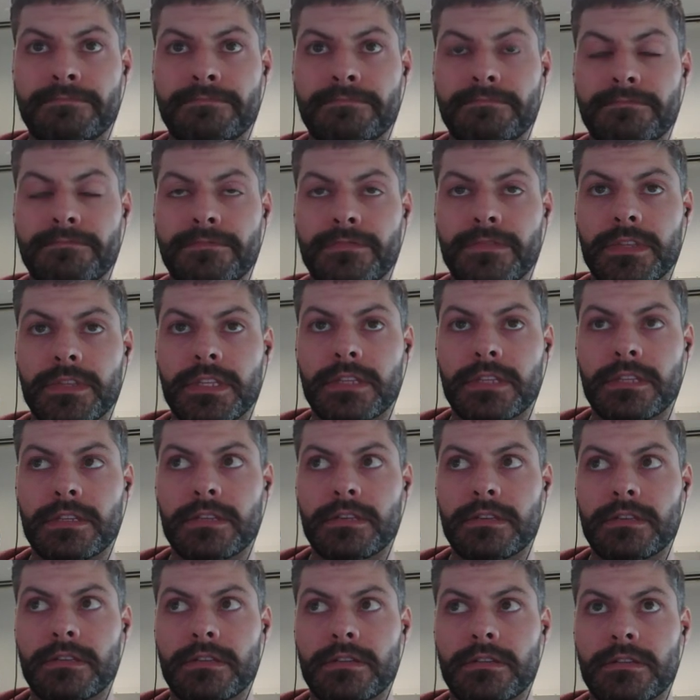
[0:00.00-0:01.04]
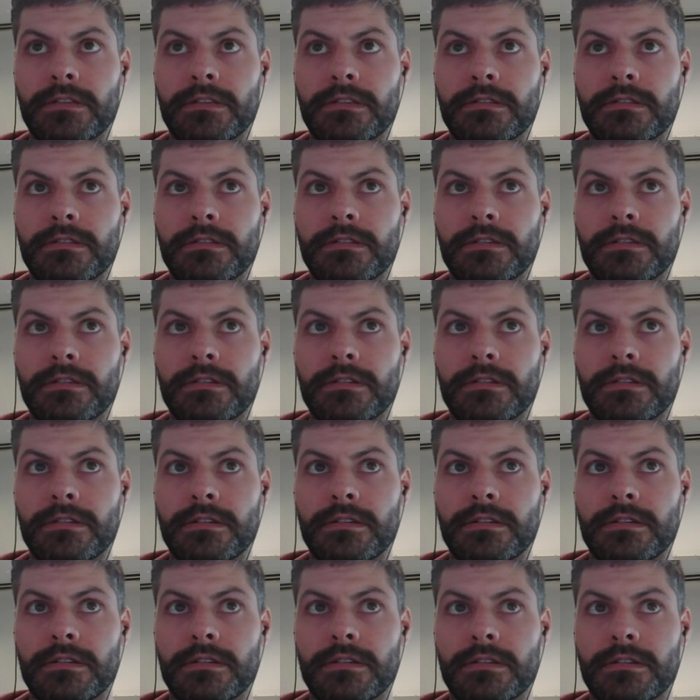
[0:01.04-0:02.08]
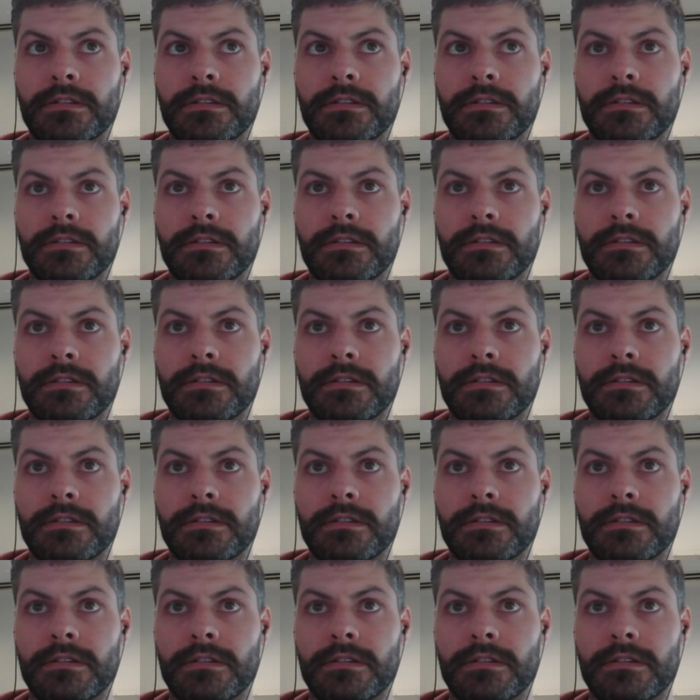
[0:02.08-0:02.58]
Nothing is said.